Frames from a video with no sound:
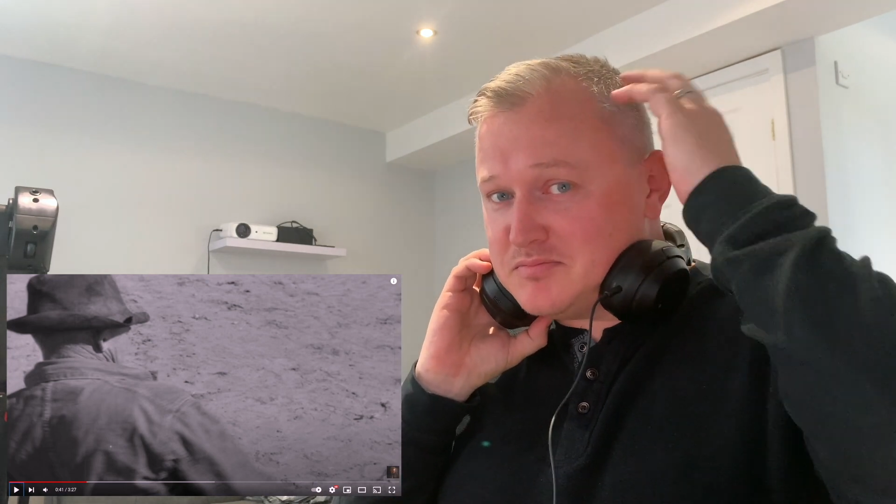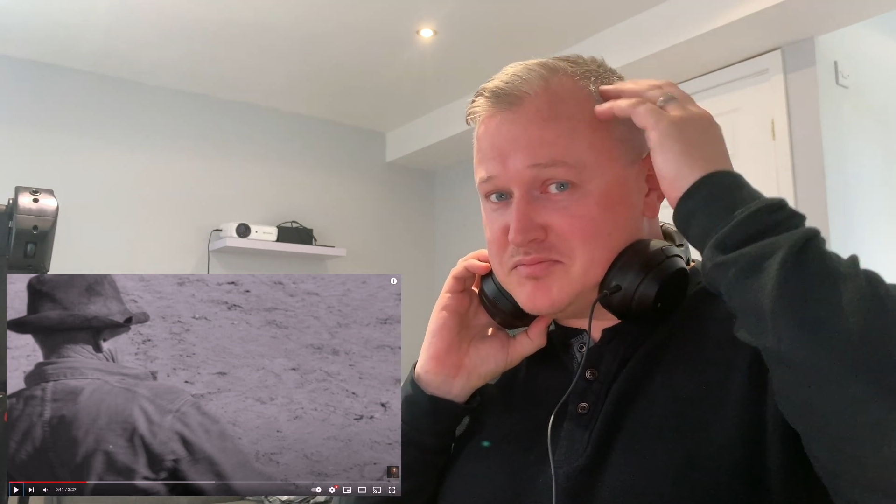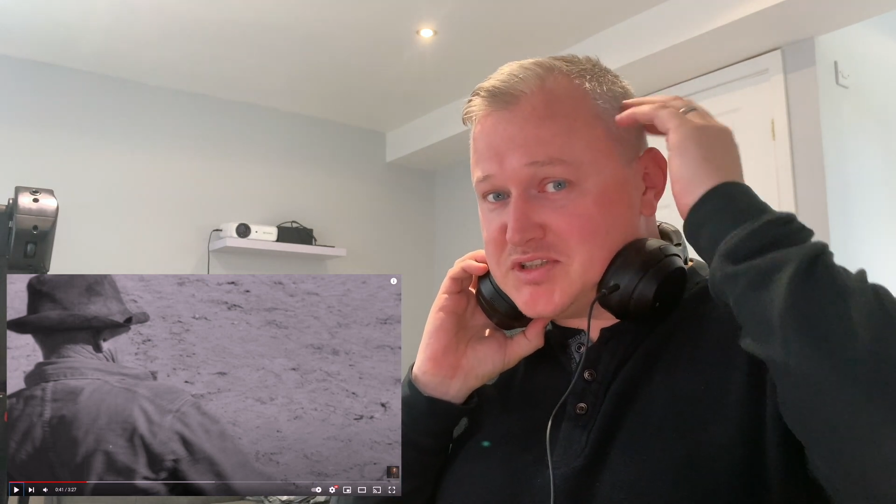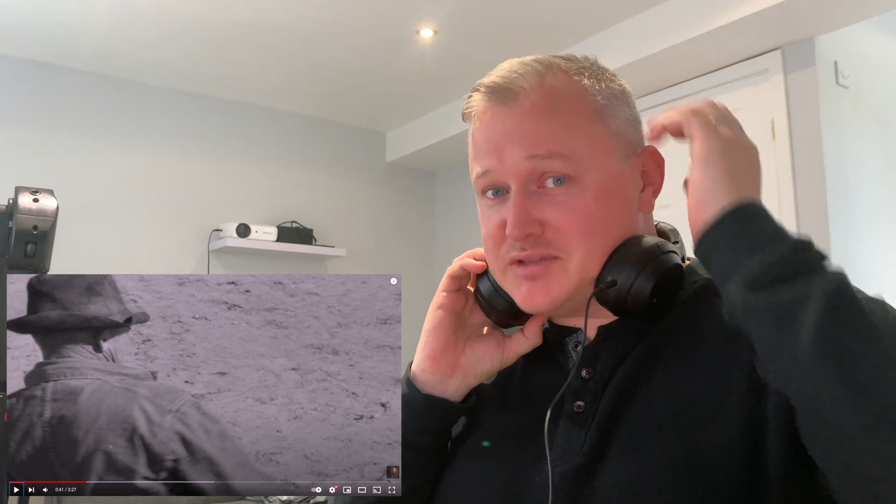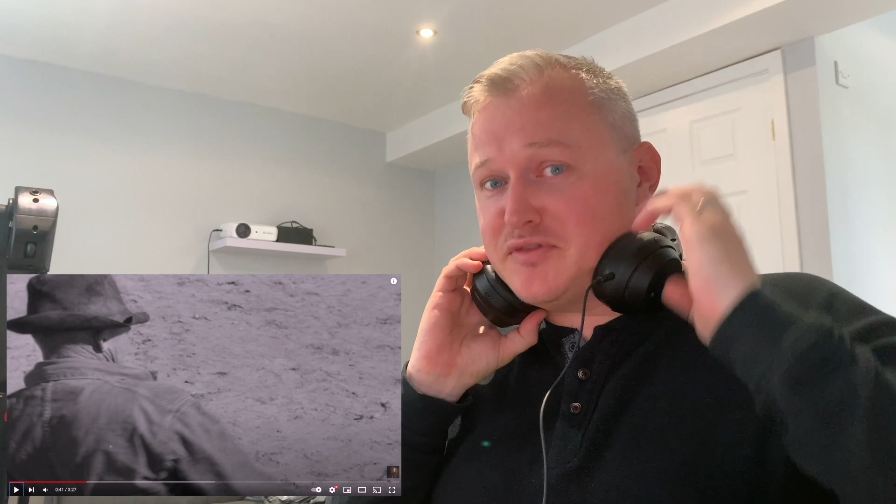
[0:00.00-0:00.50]

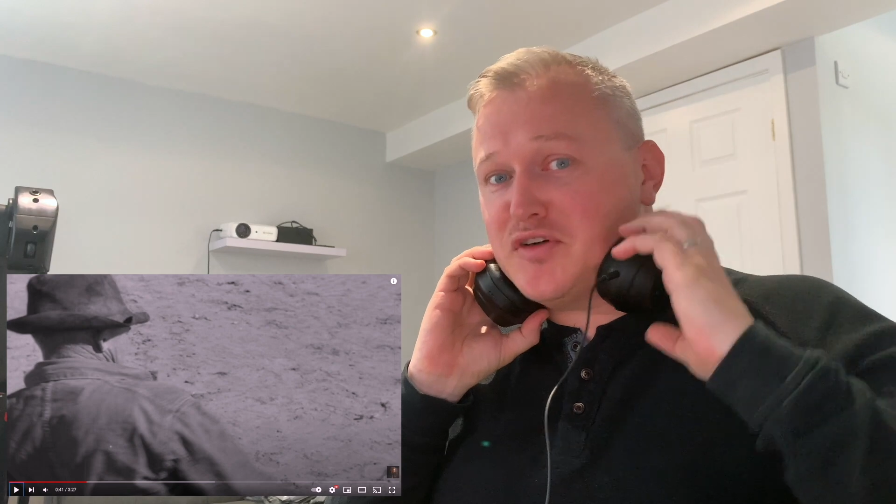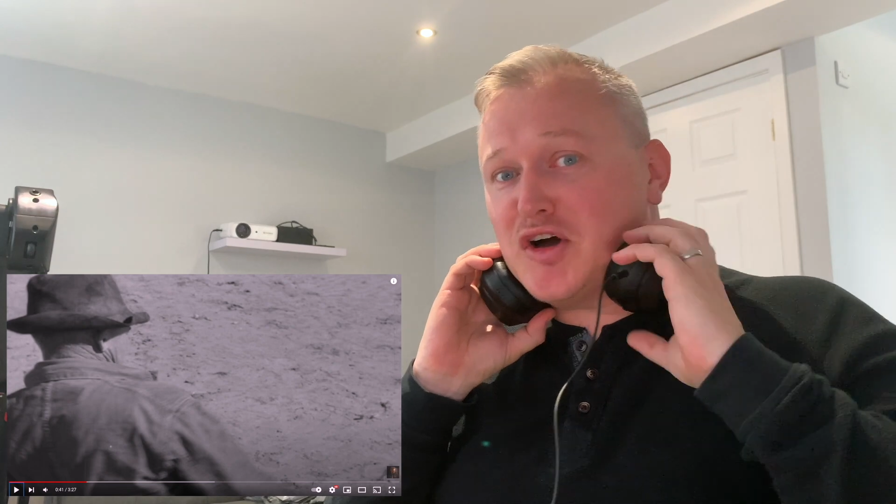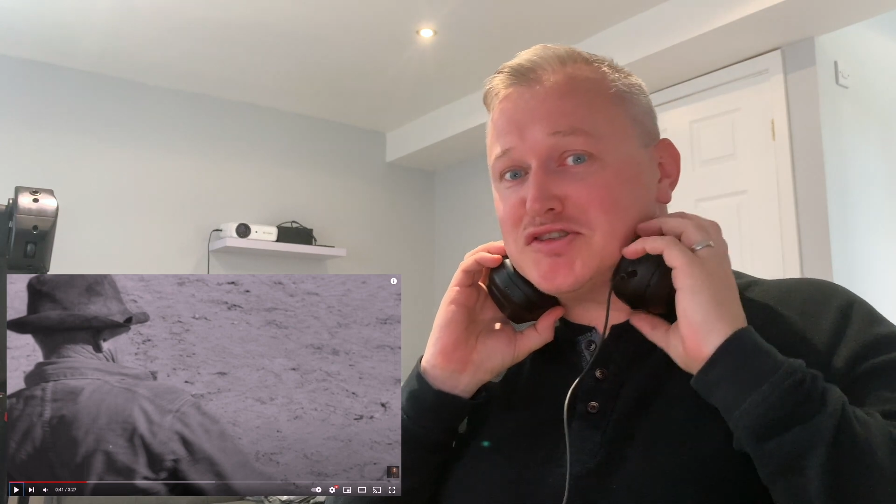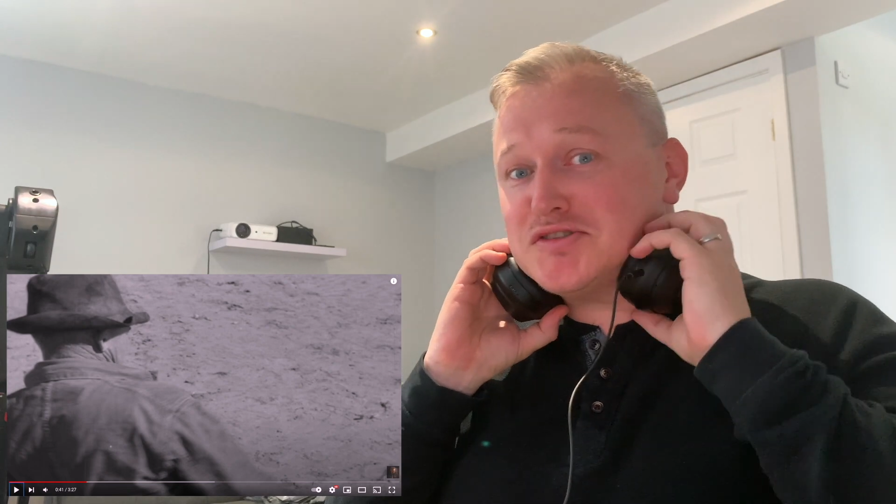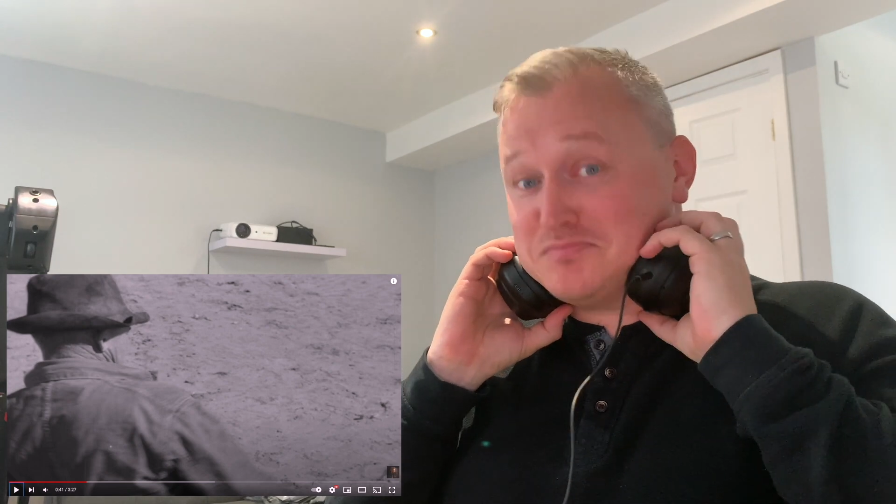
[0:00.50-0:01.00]
Silver
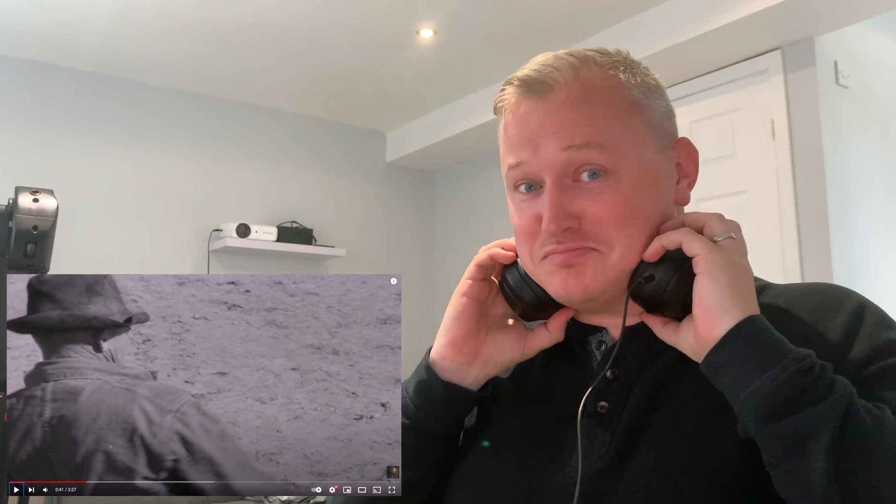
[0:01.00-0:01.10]
Fox.